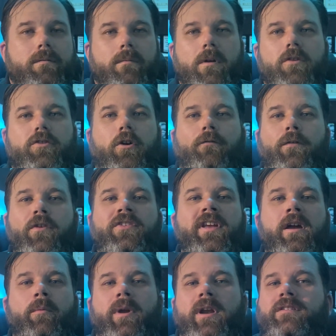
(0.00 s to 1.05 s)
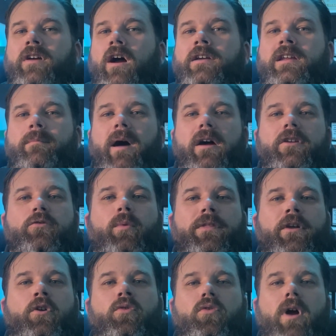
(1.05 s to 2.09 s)
So first thing I want to talk to you about is what
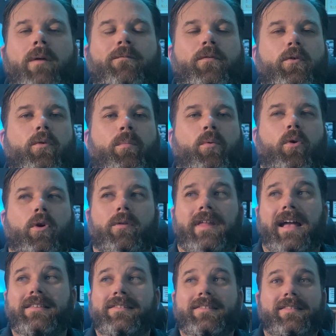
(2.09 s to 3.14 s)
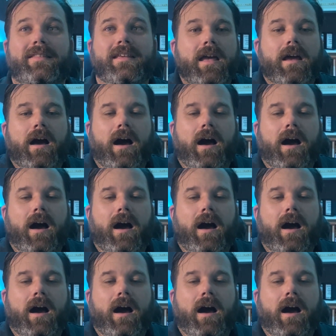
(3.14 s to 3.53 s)
the Cromford report, that's the